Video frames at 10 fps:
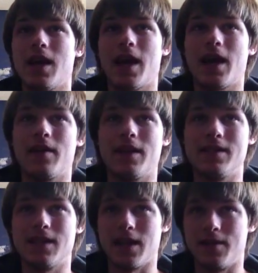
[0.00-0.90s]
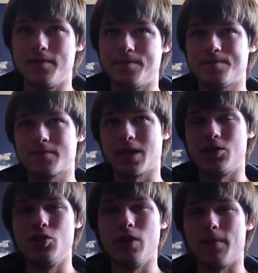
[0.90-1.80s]
And they said a
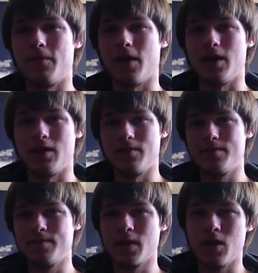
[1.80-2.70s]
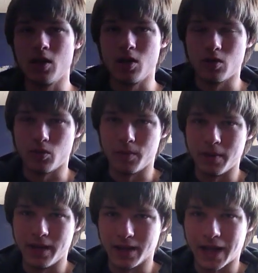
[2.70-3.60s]
tune up fight would
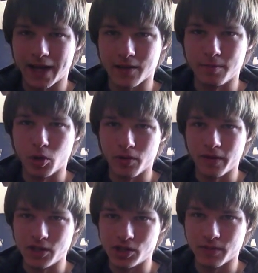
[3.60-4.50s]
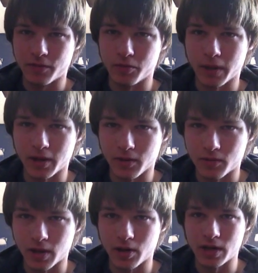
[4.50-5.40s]
be a lack of motivation for Mike
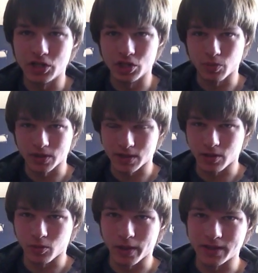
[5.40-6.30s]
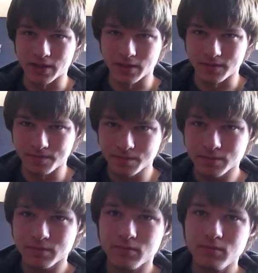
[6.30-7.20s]
Alvarado. He just wants to go right to
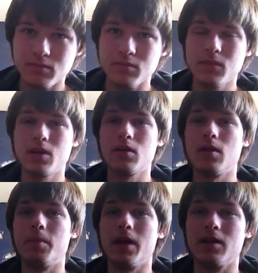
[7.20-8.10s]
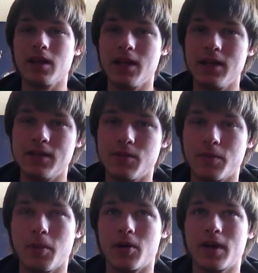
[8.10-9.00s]
the big leagues
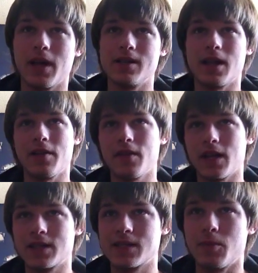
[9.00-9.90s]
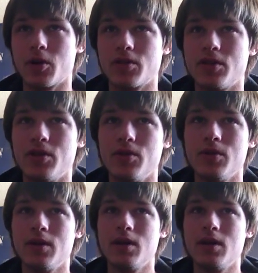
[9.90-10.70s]
with Marquez, and I think that's smart too.